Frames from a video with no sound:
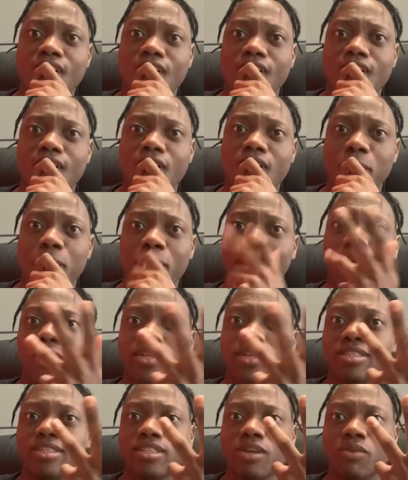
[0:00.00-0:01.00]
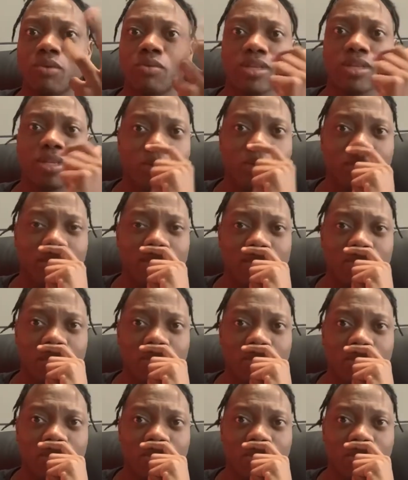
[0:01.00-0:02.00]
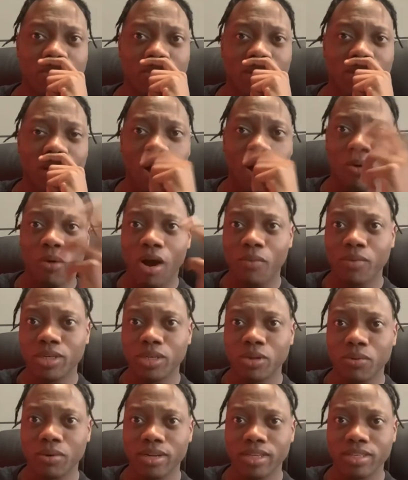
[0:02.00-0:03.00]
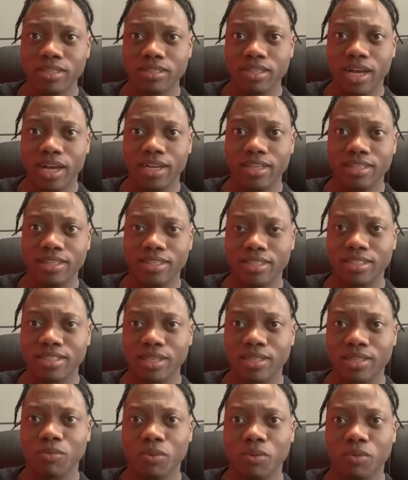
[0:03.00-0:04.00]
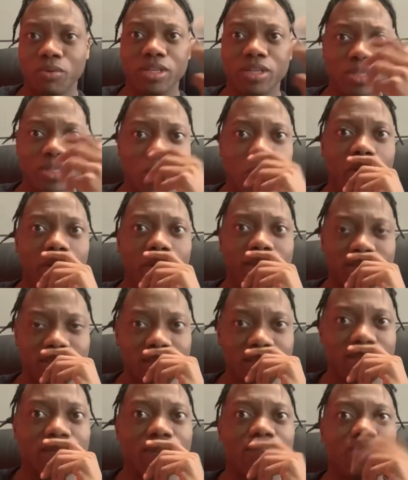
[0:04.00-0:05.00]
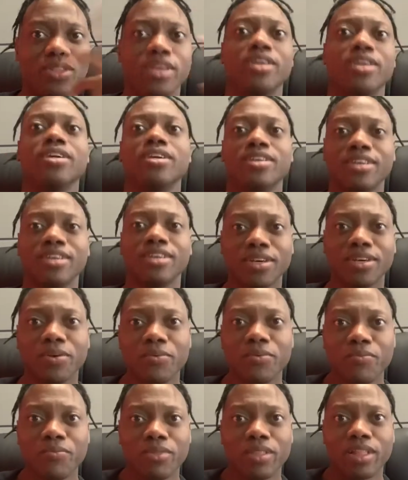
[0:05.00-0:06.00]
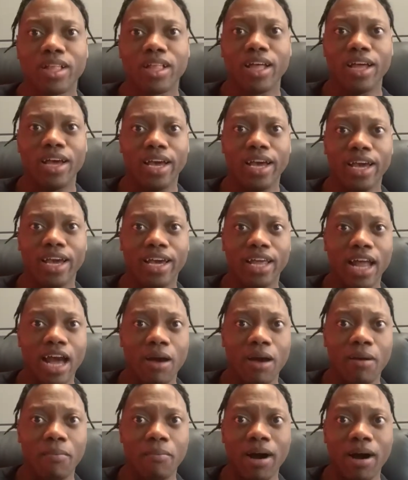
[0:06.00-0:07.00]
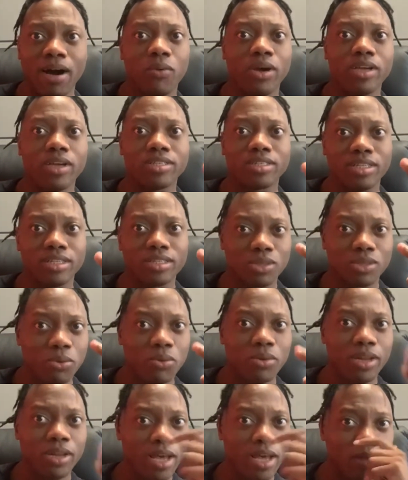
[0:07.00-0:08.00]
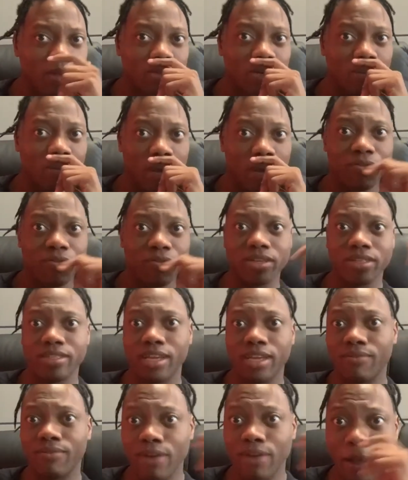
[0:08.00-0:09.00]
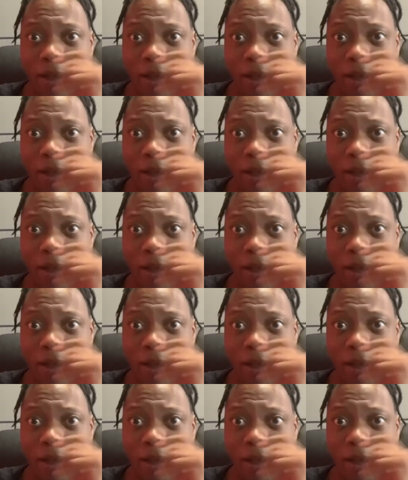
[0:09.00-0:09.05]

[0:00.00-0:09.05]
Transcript: My question is, are we really doing this, people? Are we doing this? Like, is this something we're really doing? Is this a thing? And my question is, who in the hell is going to pay for this damn fight?